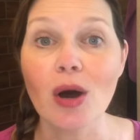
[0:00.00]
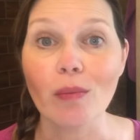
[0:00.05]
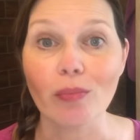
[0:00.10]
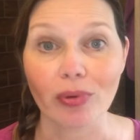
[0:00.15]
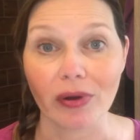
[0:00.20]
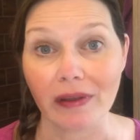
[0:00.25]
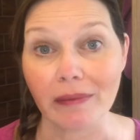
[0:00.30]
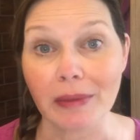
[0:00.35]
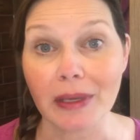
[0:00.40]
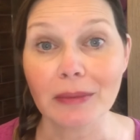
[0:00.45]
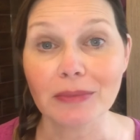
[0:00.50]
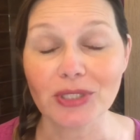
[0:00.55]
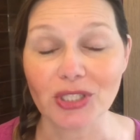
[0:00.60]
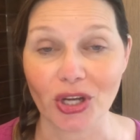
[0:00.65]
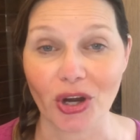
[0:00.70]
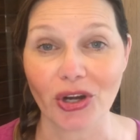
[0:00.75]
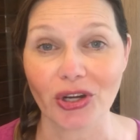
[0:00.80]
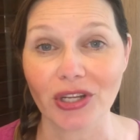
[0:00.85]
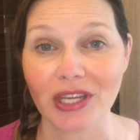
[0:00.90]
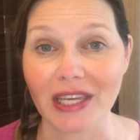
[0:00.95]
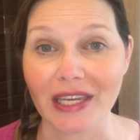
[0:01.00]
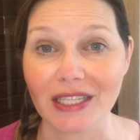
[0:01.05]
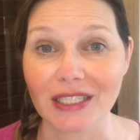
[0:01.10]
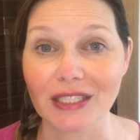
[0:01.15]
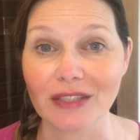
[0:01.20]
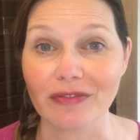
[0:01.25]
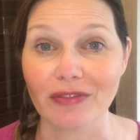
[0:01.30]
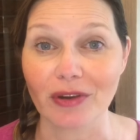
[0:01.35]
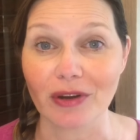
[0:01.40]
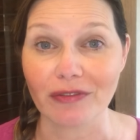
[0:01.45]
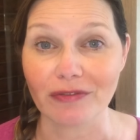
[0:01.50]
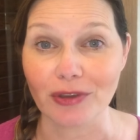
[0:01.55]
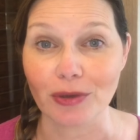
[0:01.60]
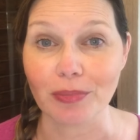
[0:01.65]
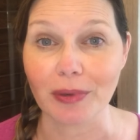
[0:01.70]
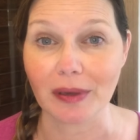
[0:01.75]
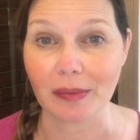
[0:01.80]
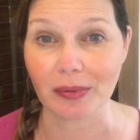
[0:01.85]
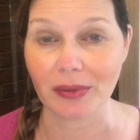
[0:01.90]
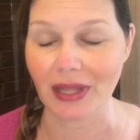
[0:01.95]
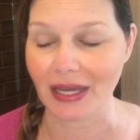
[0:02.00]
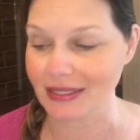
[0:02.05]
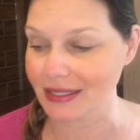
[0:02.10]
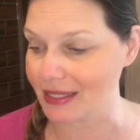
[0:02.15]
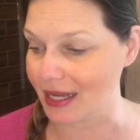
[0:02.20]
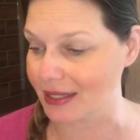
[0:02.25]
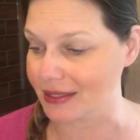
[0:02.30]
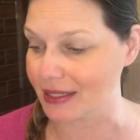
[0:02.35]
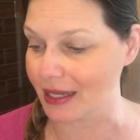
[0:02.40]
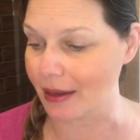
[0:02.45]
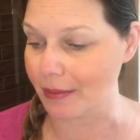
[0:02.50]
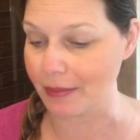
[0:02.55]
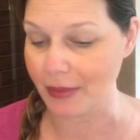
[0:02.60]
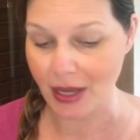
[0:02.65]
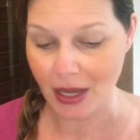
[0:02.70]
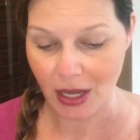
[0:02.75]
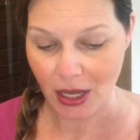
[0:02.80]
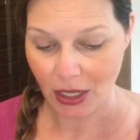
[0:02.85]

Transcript: premium starter kits for a few people that signed up.